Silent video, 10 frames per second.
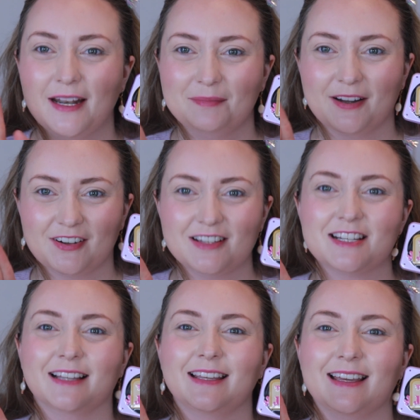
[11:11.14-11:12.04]
butter and
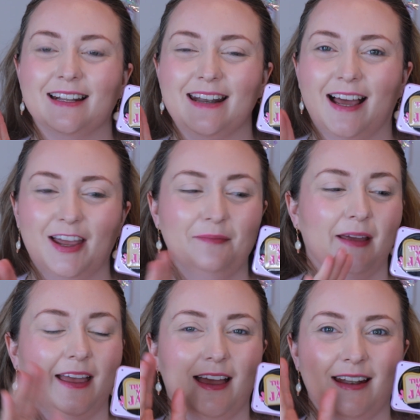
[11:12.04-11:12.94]
jelly 9
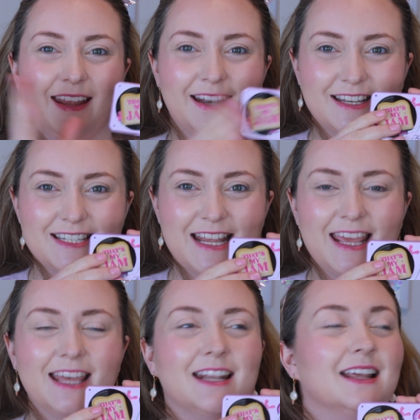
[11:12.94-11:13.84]
pan in a
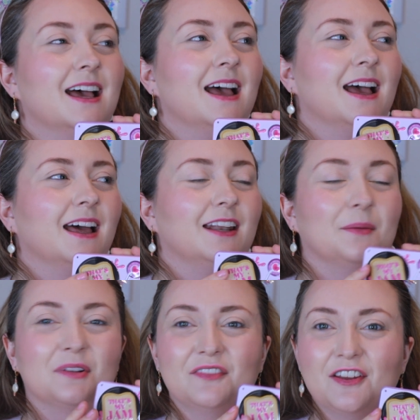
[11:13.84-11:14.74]
tin
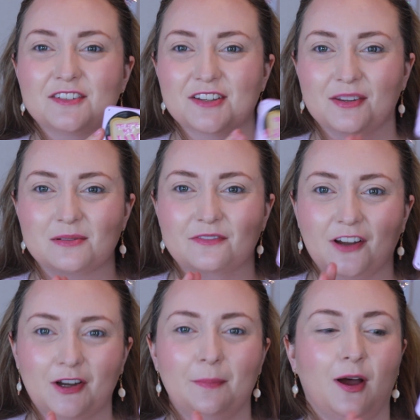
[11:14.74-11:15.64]
number of years ago. That was
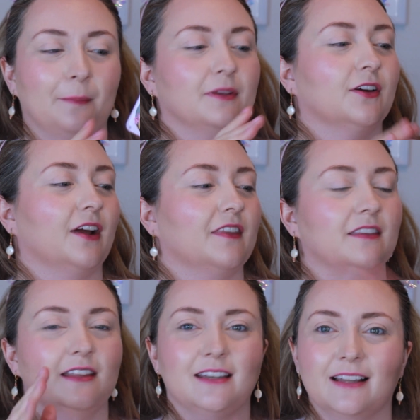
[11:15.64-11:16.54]
very popular, and
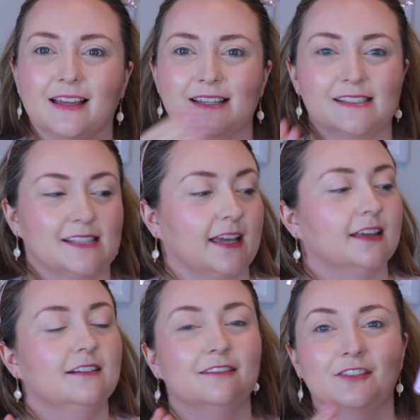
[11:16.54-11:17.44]
then they did like a
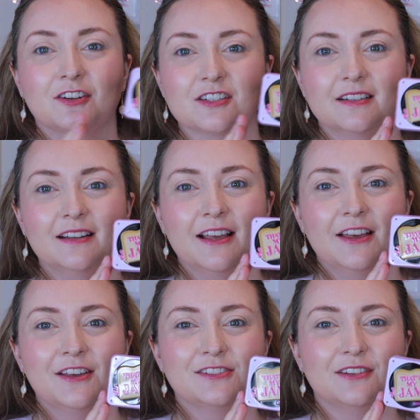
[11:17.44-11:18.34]
second version.
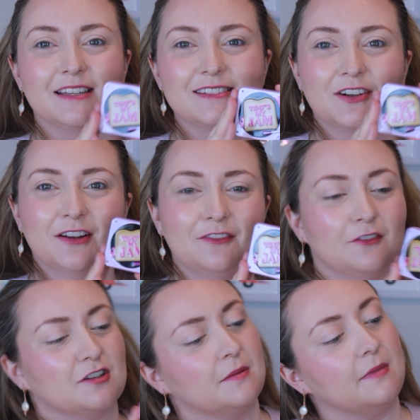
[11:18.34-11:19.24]
So this sort of,
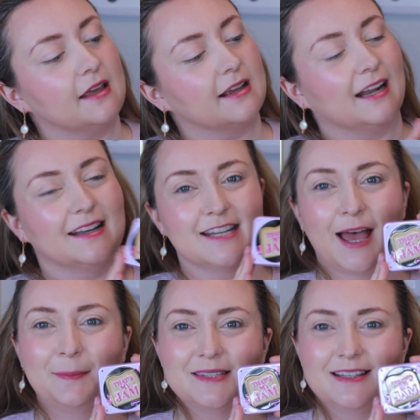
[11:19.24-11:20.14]
to me, it kind of
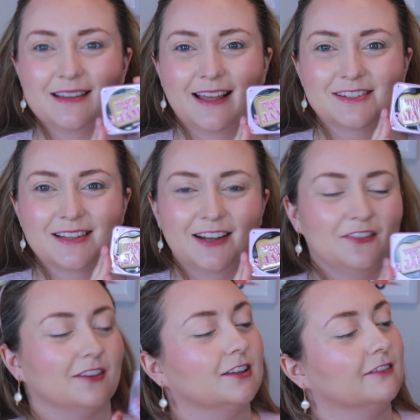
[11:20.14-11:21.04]
taps into that. So kind
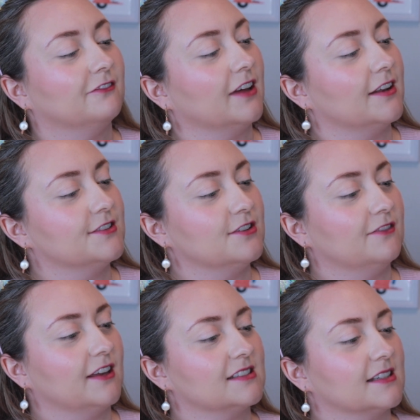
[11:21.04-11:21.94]
of a little fun Too
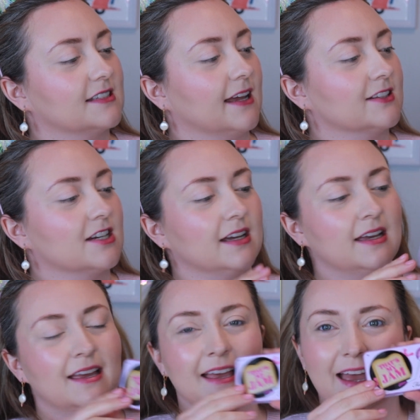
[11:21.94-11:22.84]
Faced nostalgia.
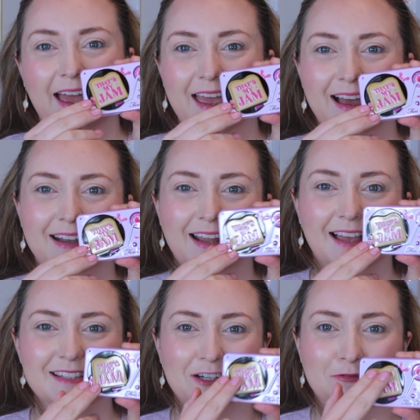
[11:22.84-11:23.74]
And it
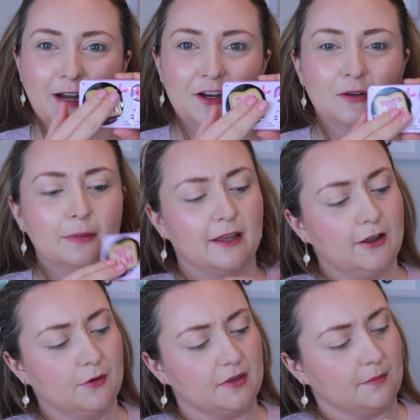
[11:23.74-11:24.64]
has like a record
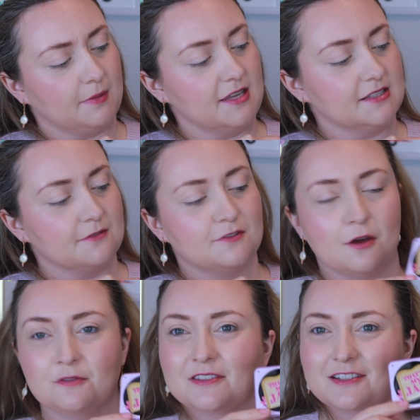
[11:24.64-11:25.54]
player with a piece of
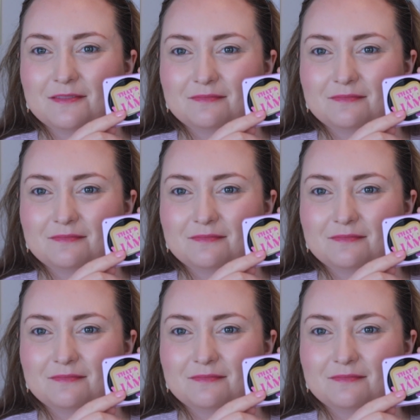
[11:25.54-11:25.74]
toast